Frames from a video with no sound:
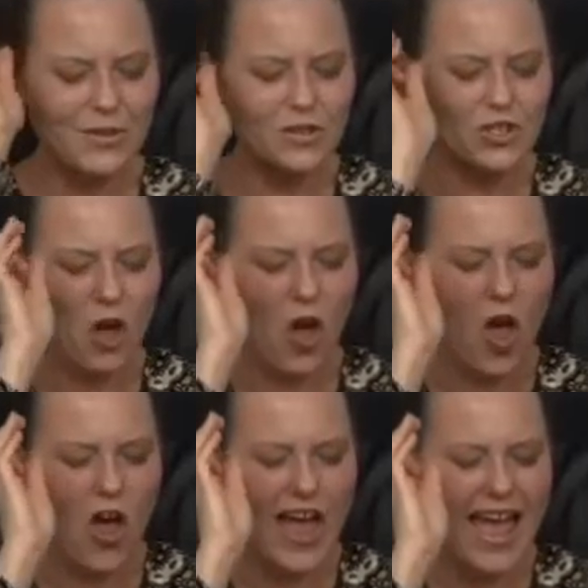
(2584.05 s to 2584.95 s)
the
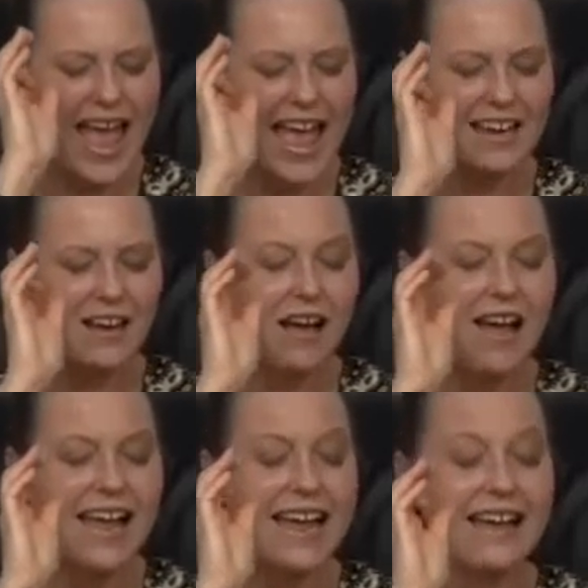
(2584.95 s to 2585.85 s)
door, and
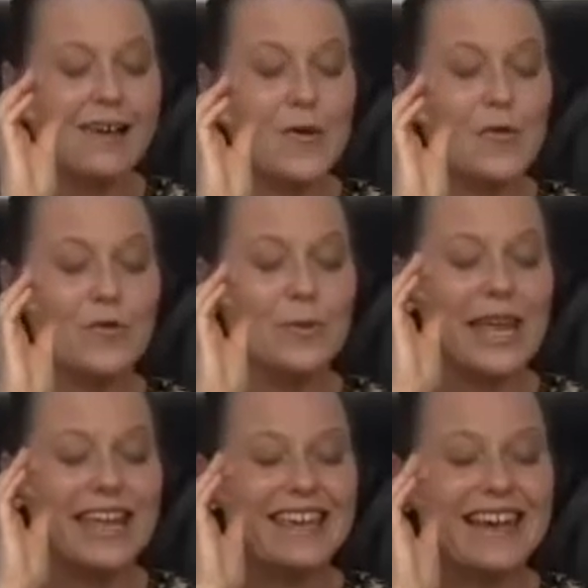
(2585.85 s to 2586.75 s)
I have
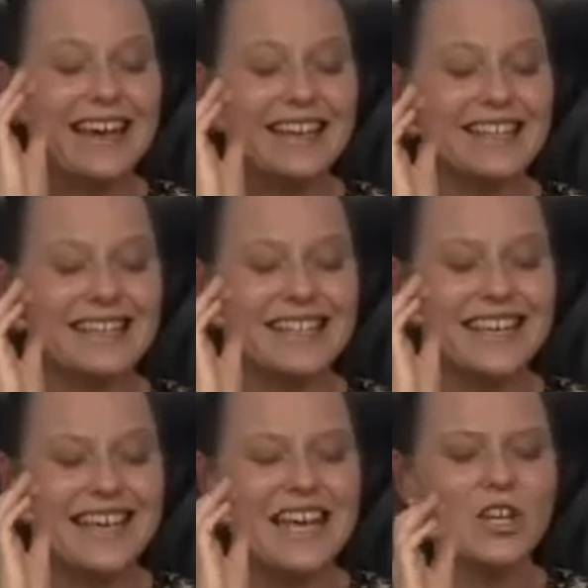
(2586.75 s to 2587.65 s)
begun
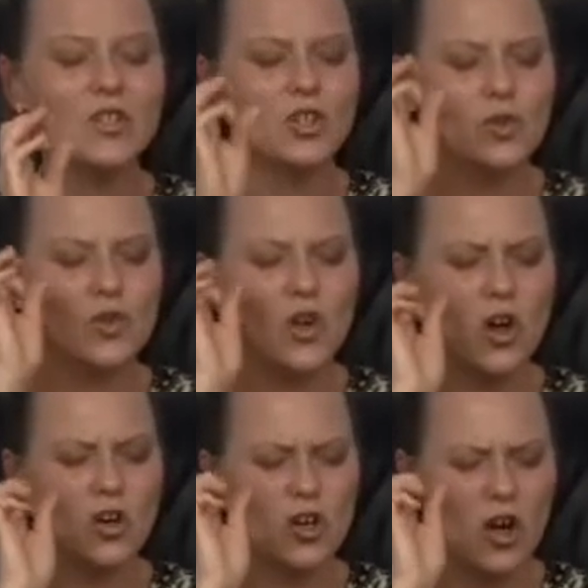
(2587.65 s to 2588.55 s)
to
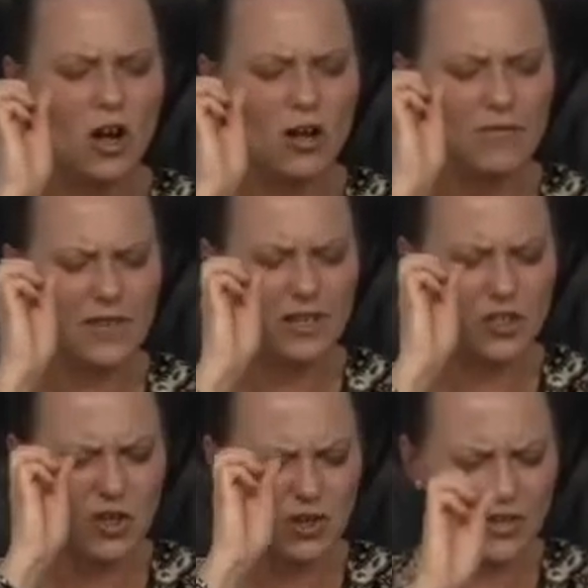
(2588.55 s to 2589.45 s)
knock on the
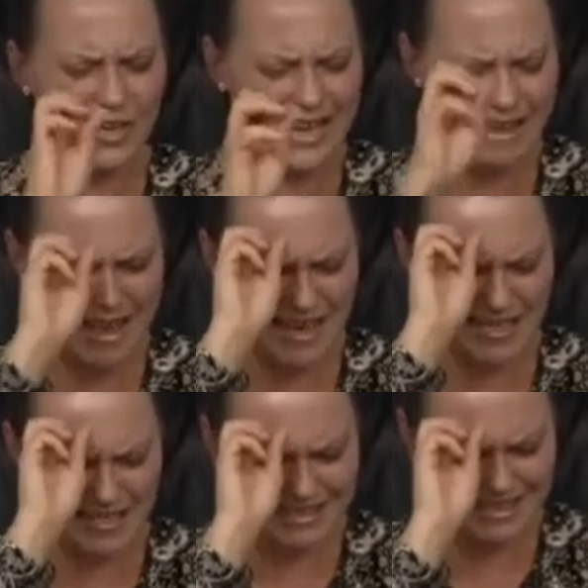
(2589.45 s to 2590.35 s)
door and
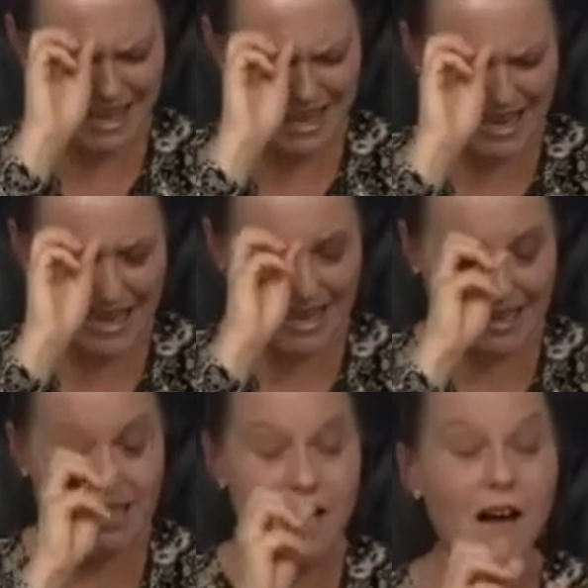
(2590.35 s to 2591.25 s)

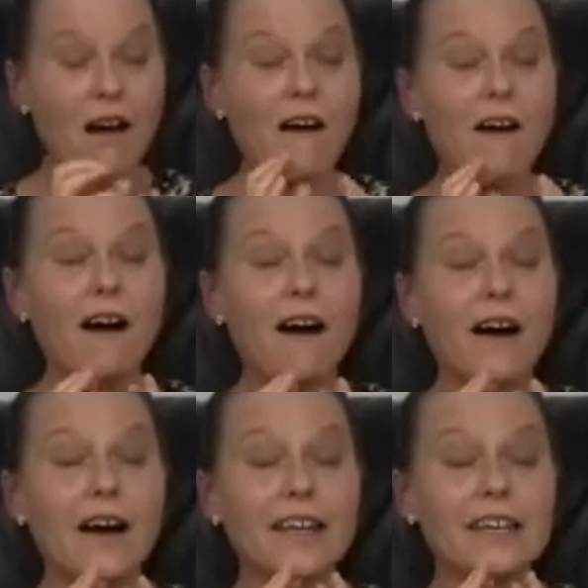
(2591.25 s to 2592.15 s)
saying,
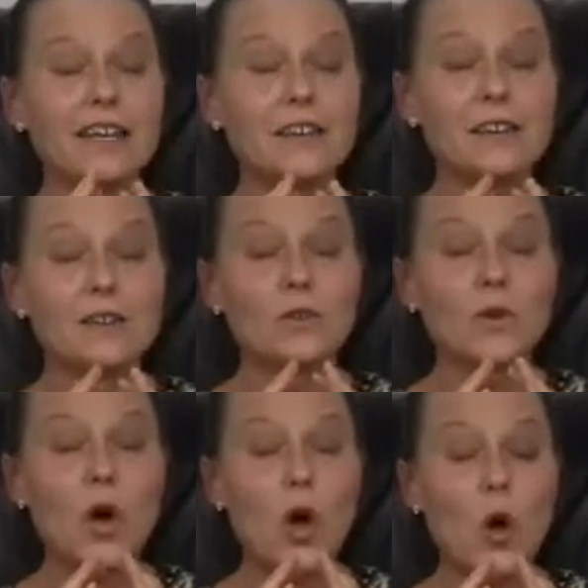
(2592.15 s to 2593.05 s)
are you
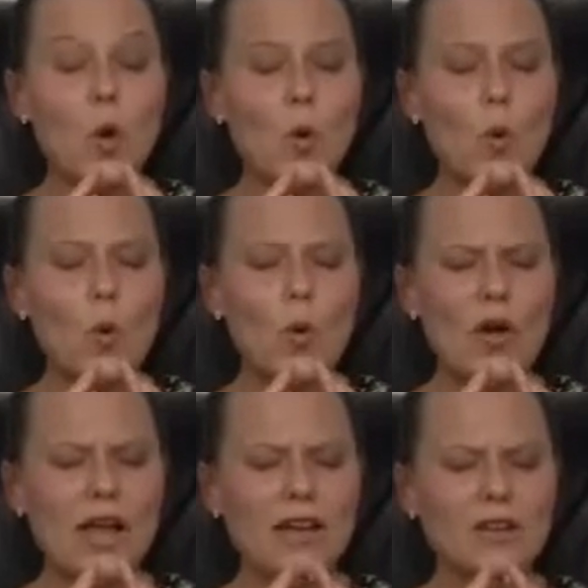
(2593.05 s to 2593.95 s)

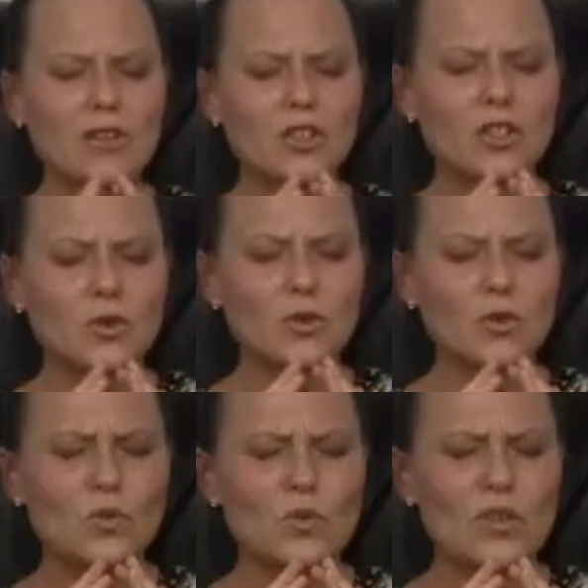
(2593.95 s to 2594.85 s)
awake
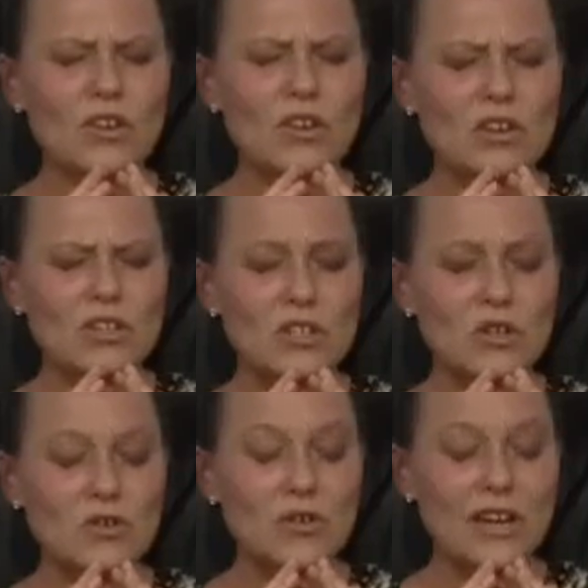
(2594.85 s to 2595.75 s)
to these
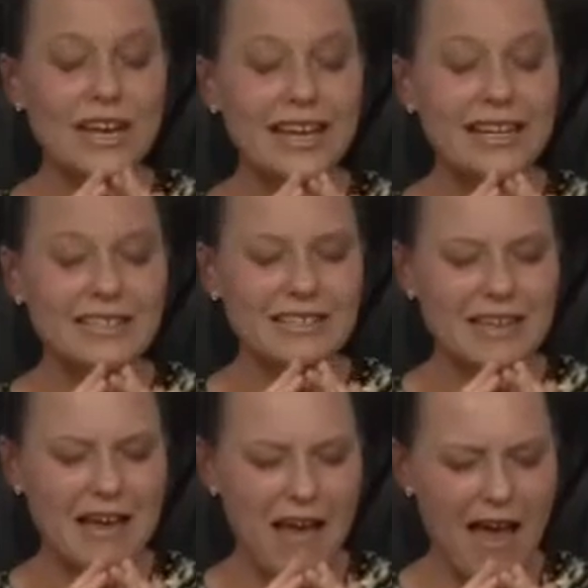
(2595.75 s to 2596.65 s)
great
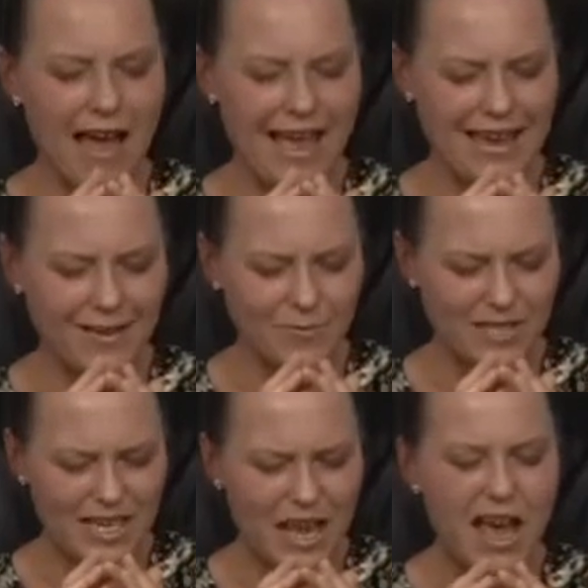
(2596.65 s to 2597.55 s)
times?